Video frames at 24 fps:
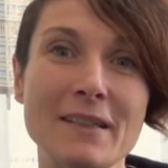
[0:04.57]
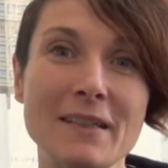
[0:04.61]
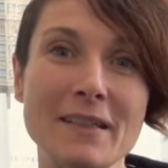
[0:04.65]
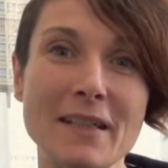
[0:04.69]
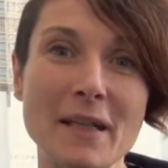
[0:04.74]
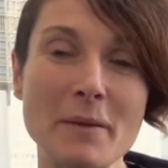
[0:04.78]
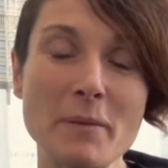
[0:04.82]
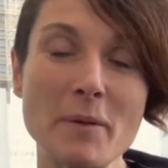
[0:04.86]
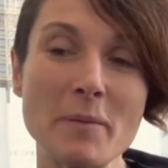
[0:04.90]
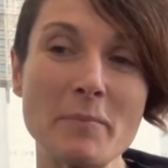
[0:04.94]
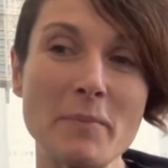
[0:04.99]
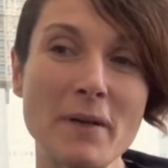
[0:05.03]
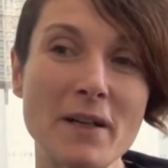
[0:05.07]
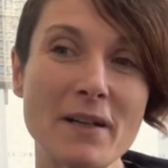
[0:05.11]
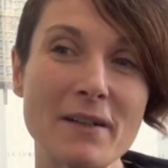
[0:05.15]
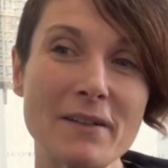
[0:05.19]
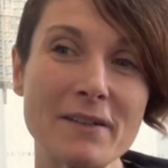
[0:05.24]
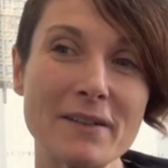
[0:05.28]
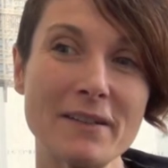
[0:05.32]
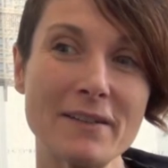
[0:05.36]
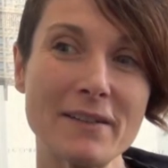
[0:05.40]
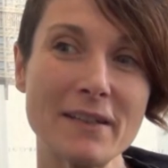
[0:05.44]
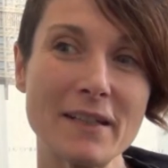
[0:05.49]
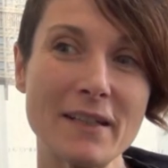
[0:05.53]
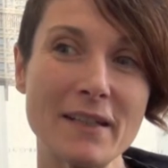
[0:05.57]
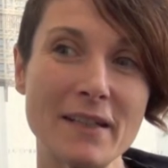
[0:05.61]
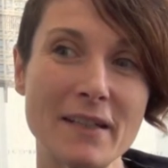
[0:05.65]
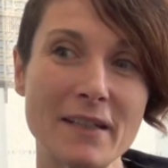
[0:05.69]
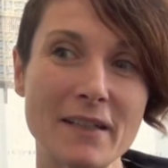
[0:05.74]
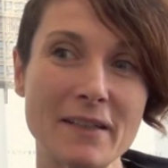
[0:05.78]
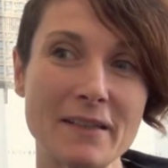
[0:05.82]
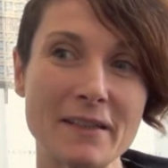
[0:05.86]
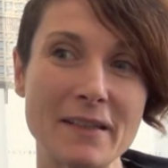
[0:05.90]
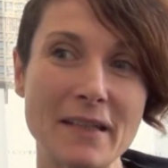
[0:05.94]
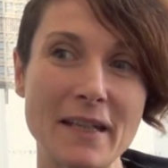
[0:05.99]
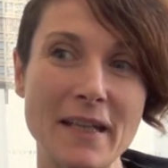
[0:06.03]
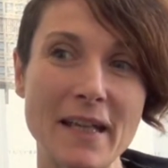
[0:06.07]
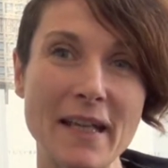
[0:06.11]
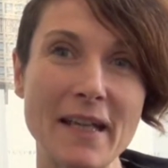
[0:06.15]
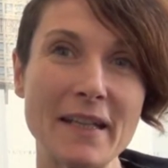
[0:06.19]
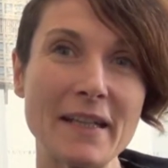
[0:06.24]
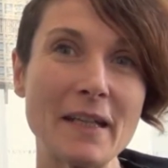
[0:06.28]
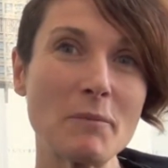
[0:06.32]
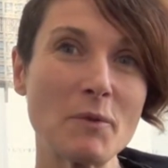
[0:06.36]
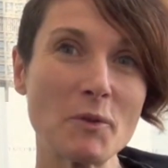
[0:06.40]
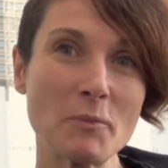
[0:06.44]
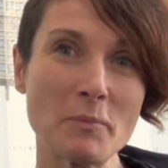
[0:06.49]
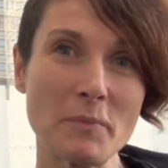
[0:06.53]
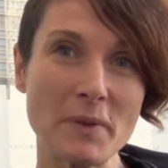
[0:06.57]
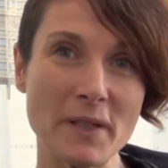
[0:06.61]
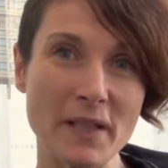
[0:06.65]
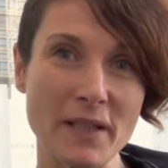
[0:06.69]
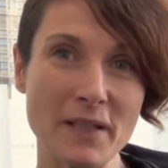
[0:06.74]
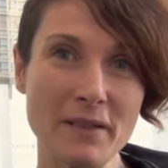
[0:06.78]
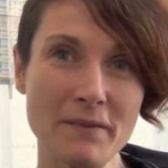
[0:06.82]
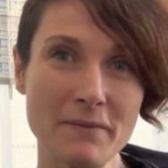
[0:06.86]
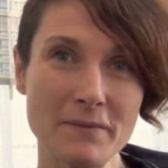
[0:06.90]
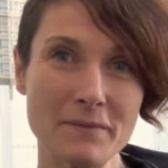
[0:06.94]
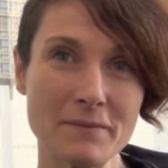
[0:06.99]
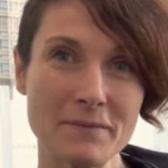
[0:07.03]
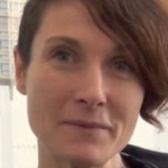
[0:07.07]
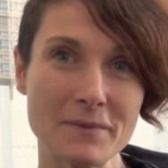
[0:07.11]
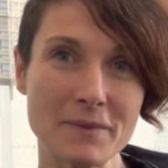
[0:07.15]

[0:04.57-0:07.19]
And I'm a partner at AWP,